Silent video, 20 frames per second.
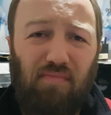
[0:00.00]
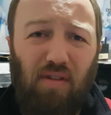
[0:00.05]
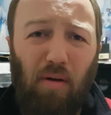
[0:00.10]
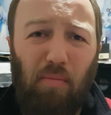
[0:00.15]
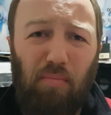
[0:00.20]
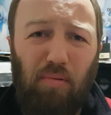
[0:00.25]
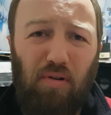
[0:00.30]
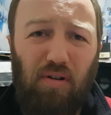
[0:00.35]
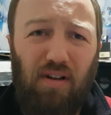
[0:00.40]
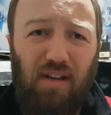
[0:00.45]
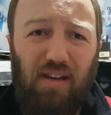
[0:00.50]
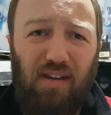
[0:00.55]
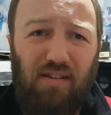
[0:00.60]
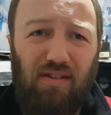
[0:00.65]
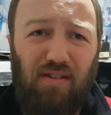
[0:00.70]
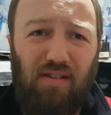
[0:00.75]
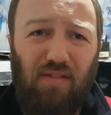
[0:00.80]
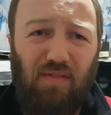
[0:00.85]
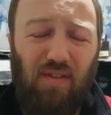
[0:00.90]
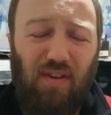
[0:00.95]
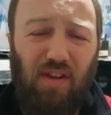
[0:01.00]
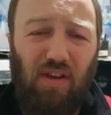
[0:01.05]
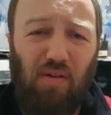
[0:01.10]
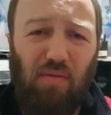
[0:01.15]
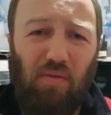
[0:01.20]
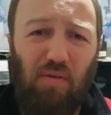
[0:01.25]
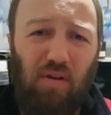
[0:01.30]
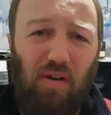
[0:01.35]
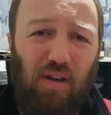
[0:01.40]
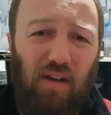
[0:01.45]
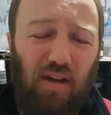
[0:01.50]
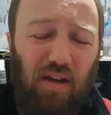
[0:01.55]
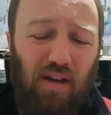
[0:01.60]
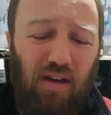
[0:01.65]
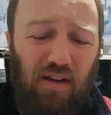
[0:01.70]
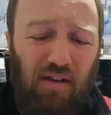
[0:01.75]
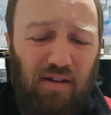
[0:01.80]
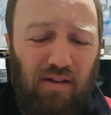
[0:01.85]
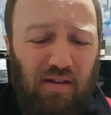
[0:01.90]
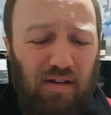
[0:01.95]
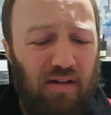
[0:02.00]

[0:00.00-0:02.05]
I'll put a link to the video where